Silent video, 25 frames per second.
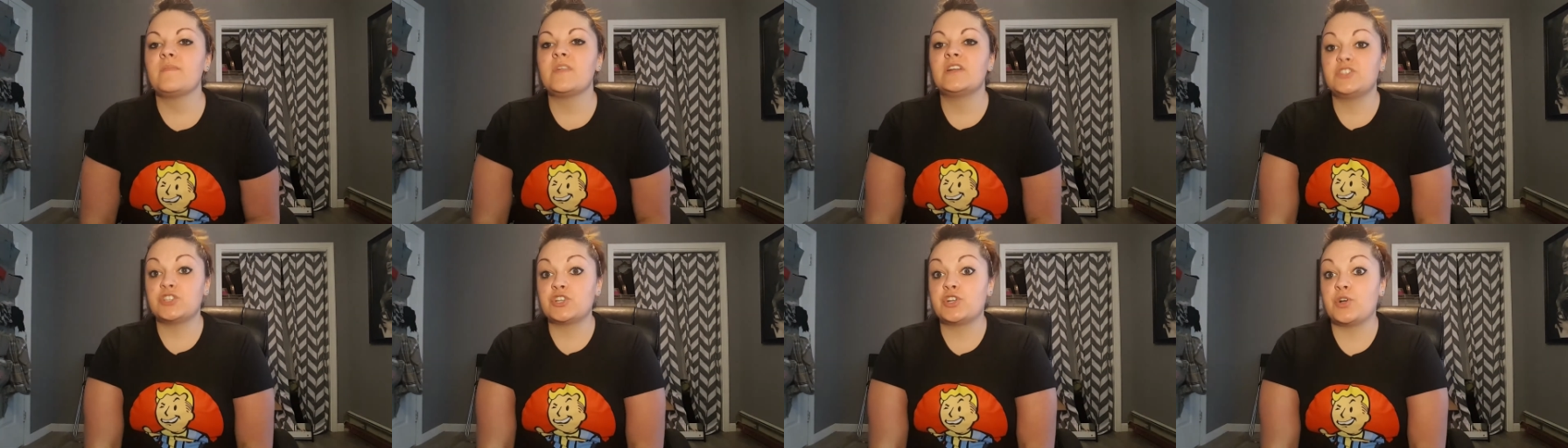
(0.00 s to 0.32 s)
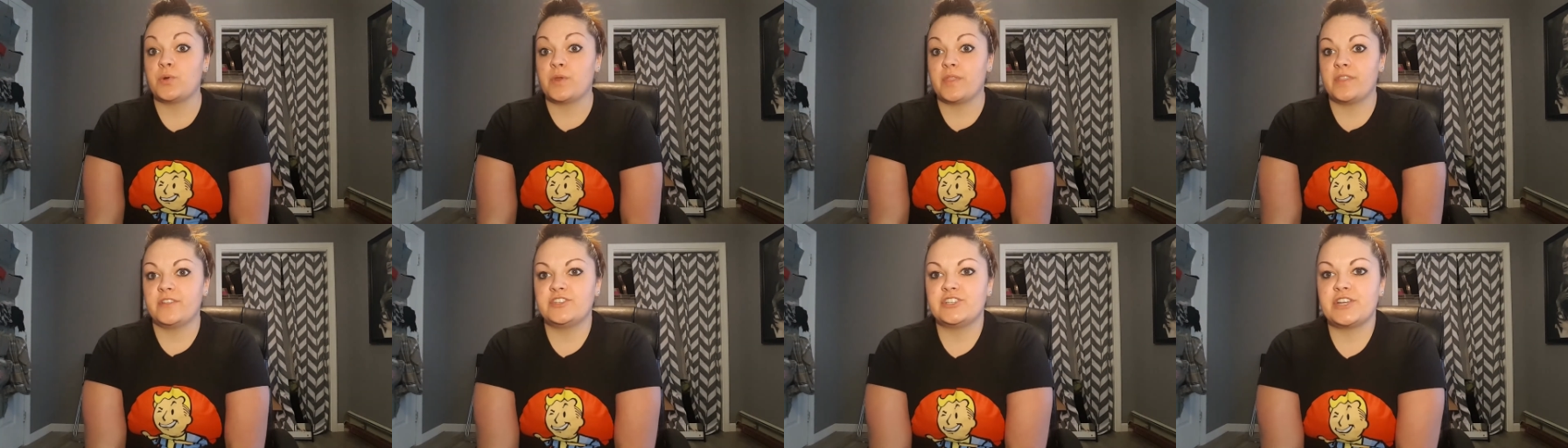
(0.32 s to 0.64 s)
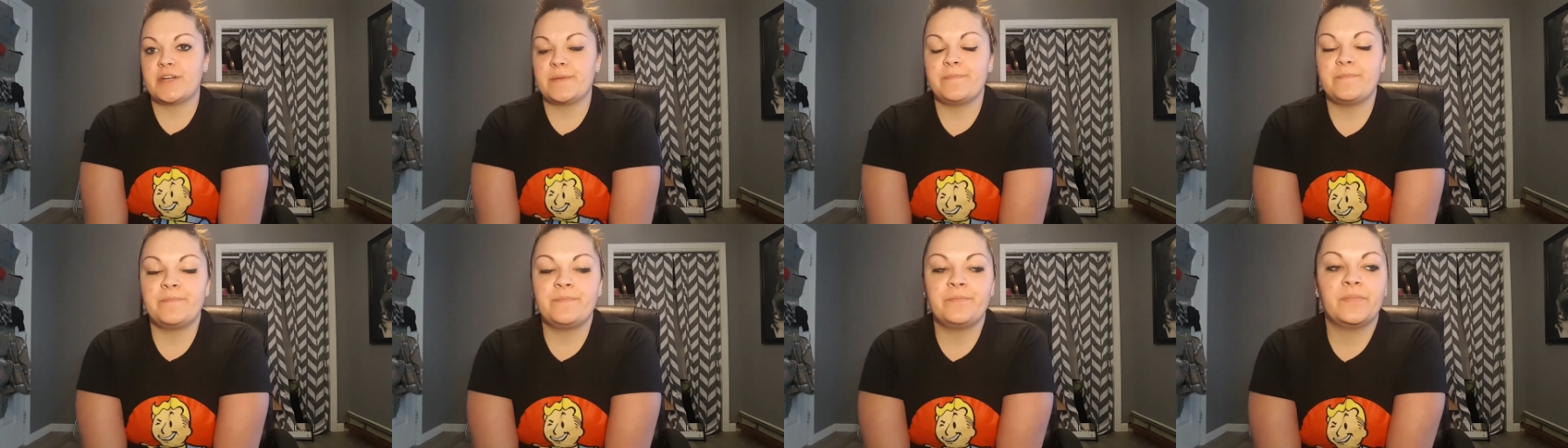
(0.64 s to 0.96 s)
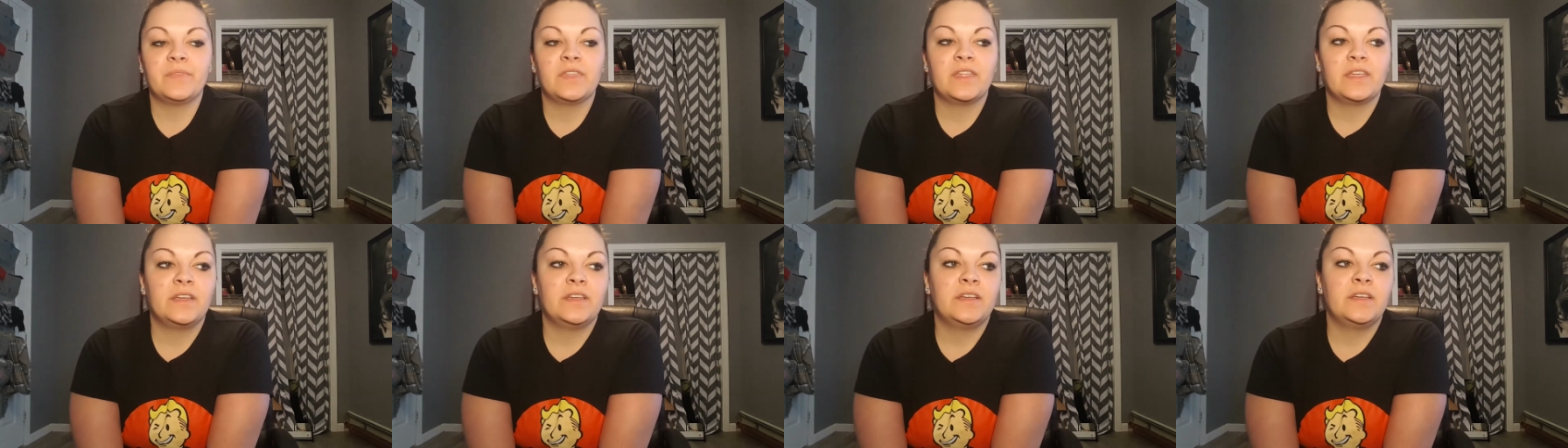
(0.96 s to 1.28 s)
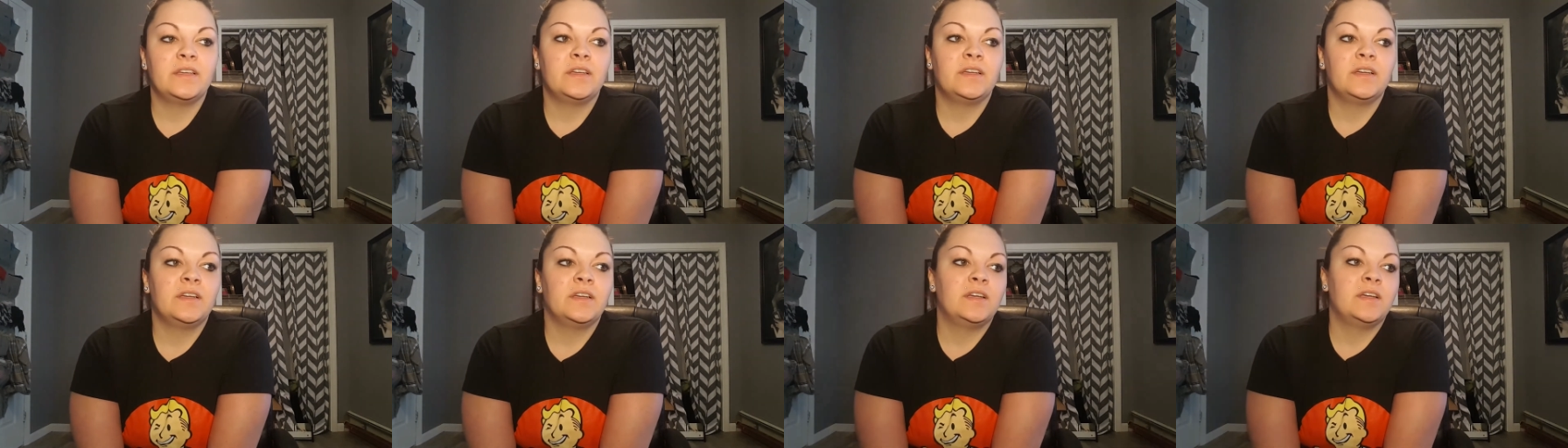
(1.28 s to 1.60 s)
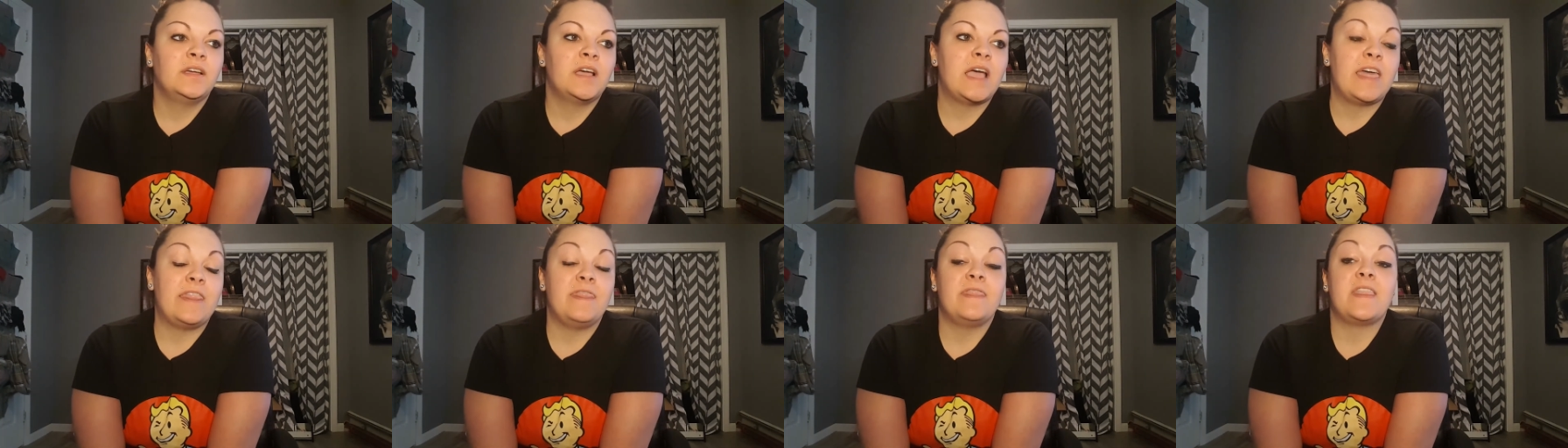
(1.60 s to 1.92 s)
to go to the gym.
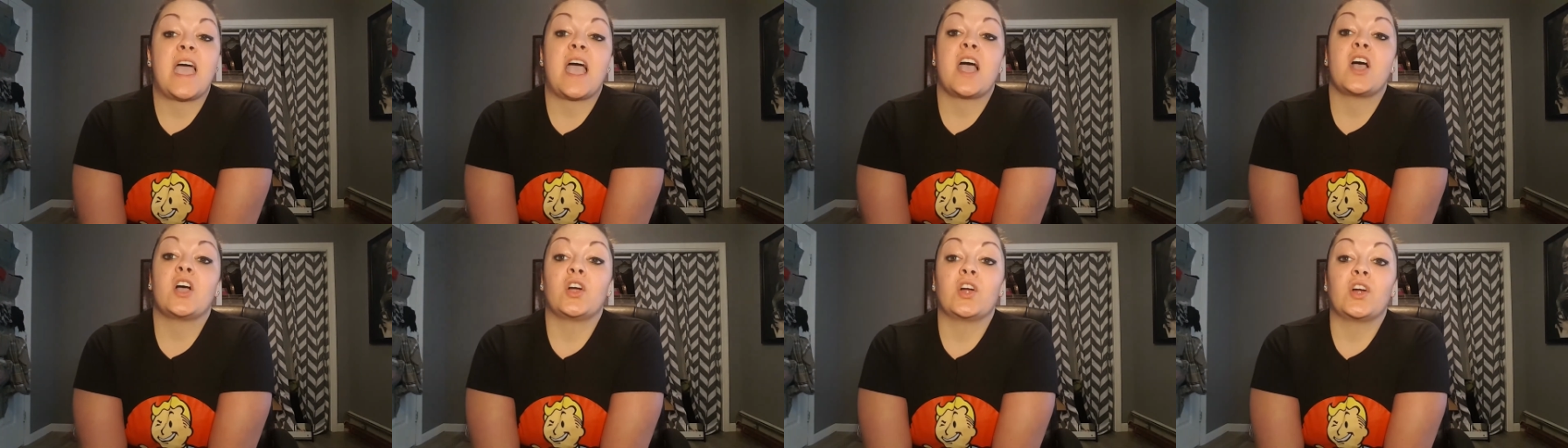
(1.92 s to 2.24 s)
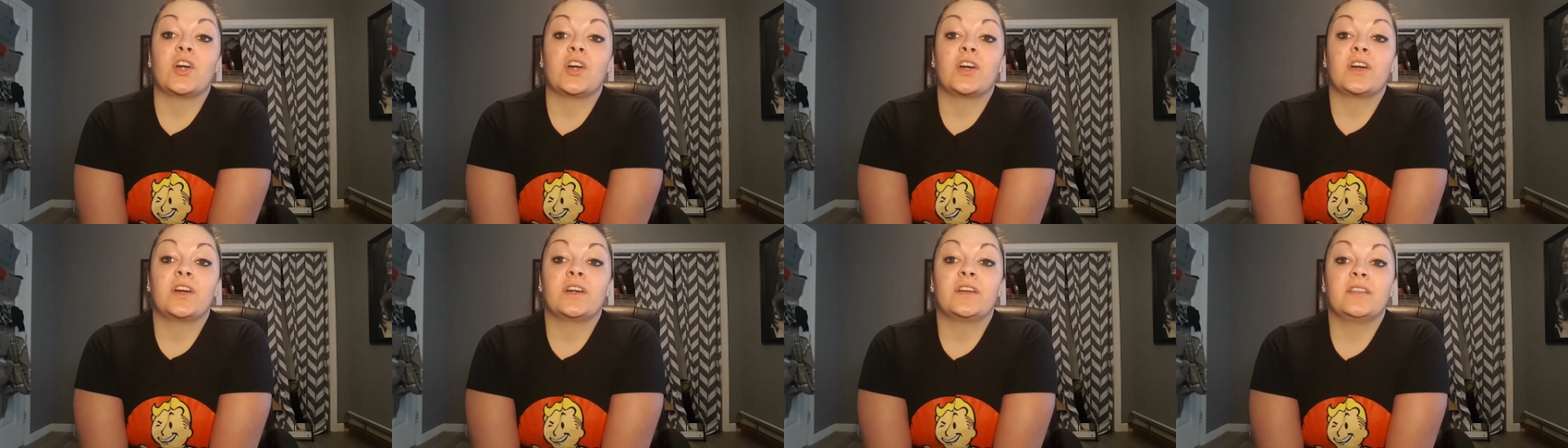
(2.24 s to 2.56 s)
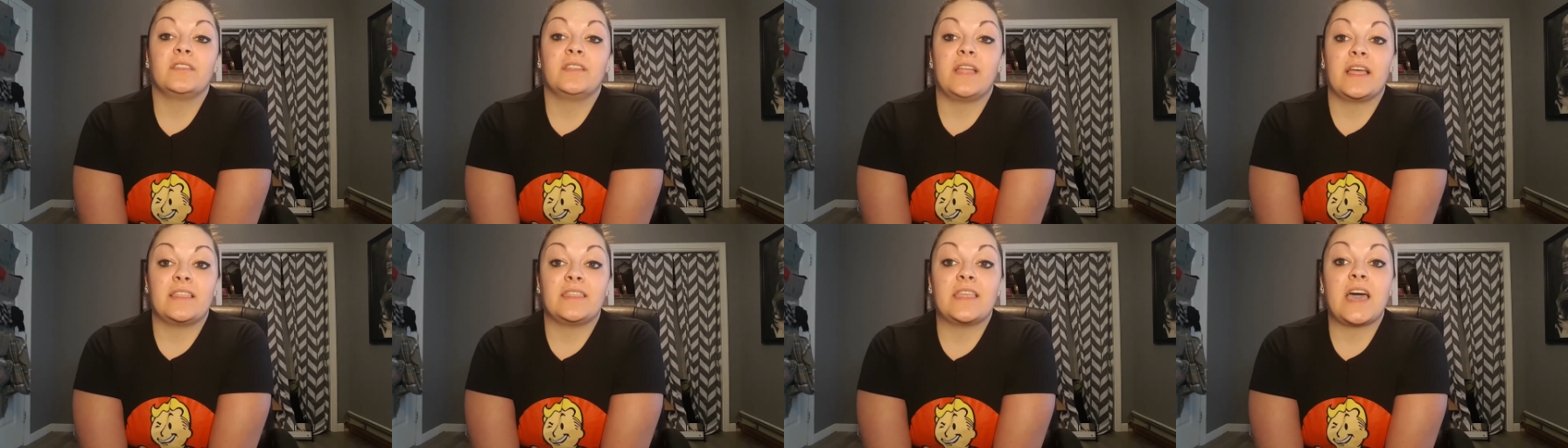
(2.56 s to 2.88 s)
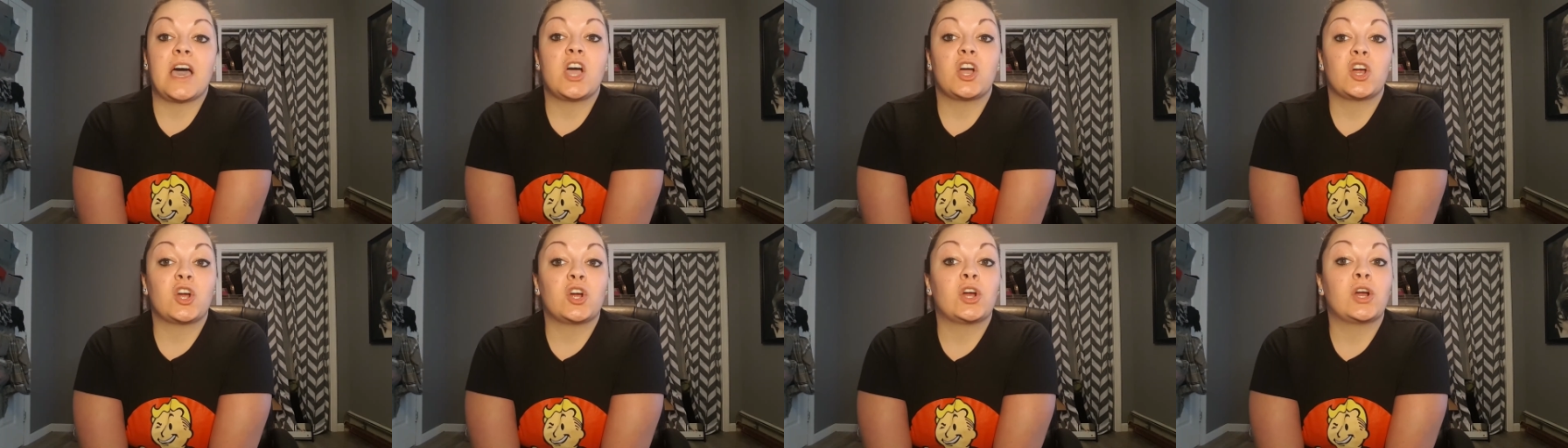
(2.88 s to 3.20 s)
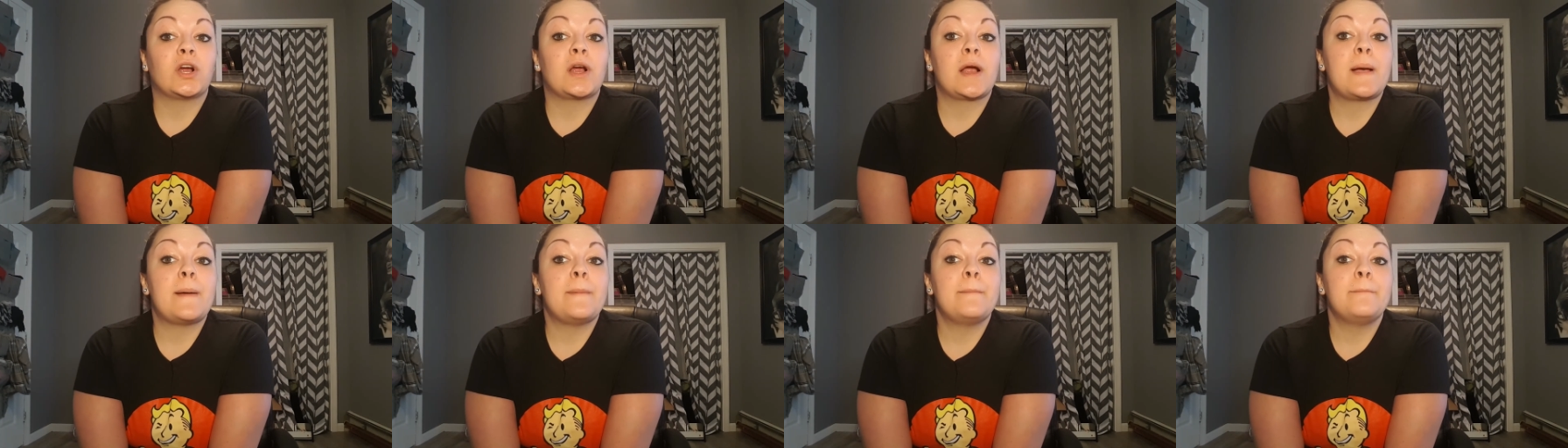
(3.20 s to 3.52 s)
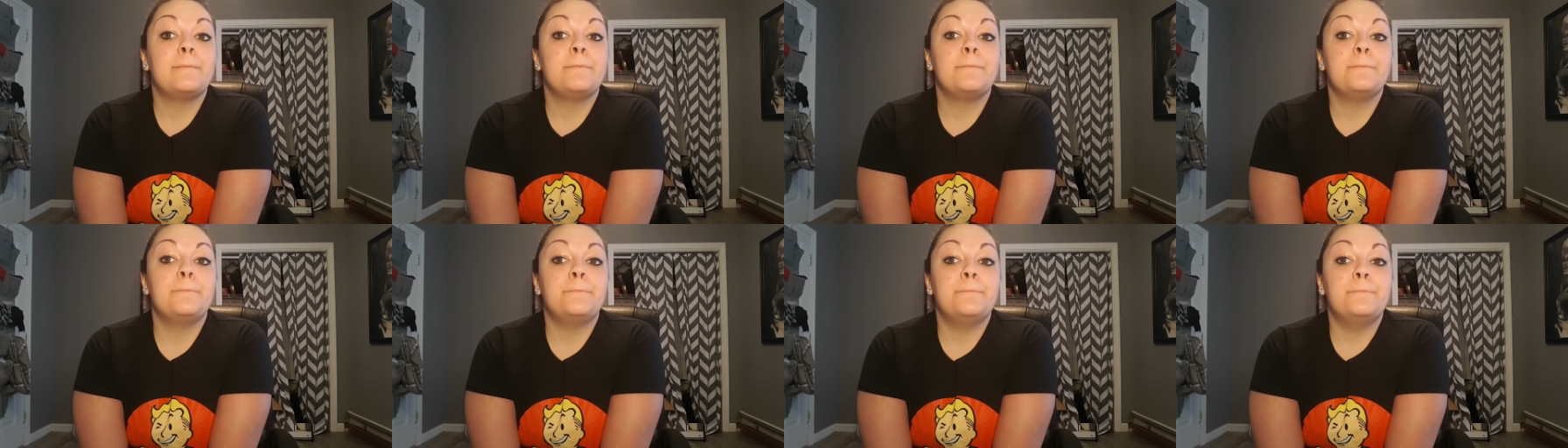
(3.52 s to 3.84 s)
And that hurt. Like, that hurt
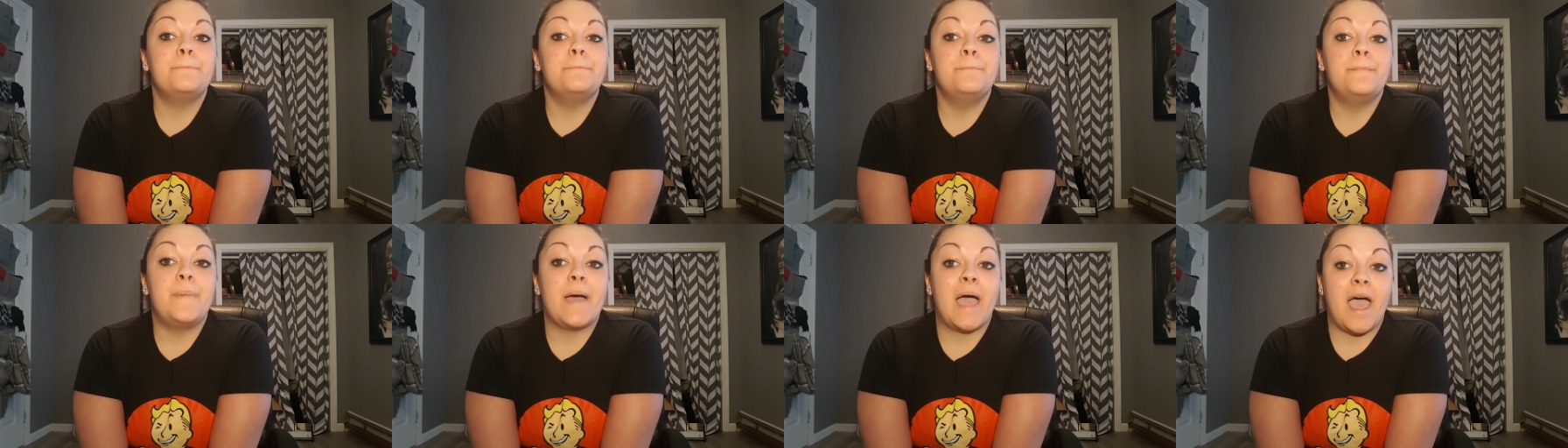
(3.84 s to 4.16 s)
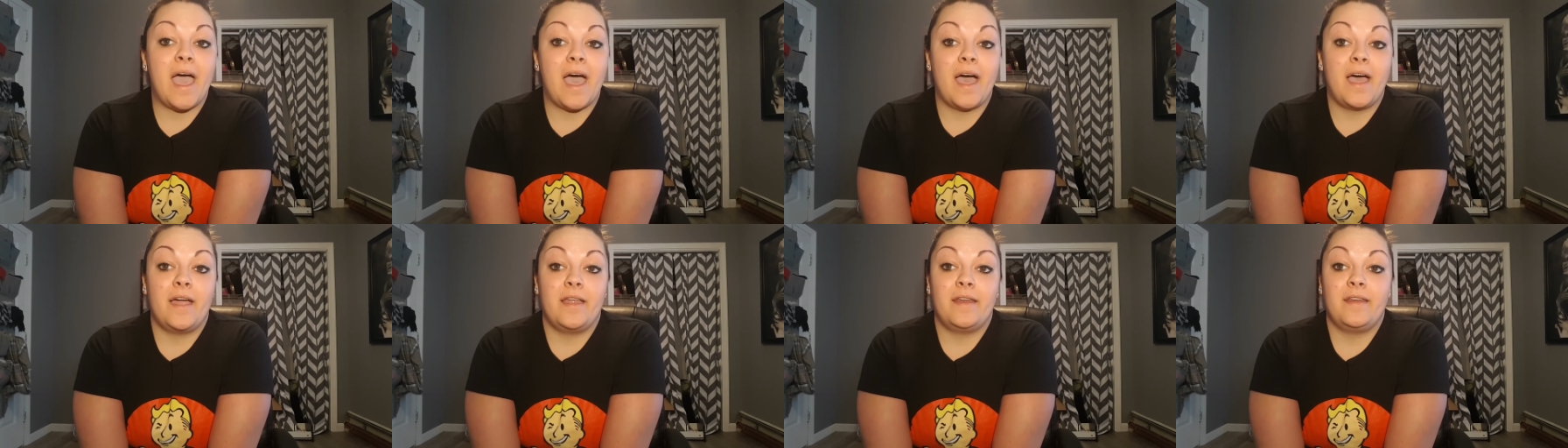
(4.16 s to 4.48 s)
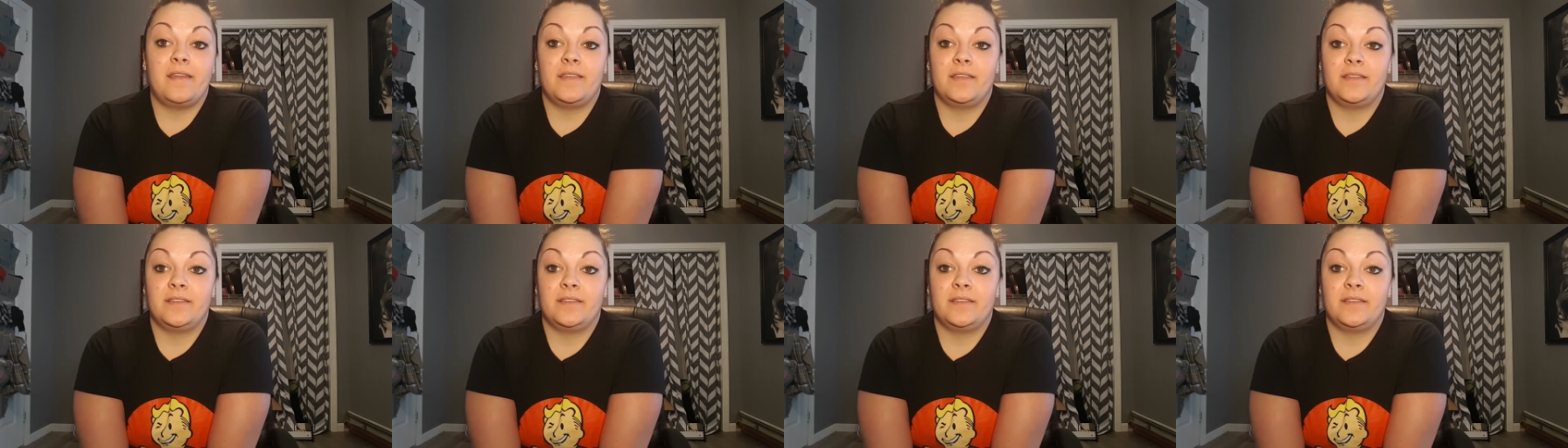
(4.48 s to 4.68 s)
bad.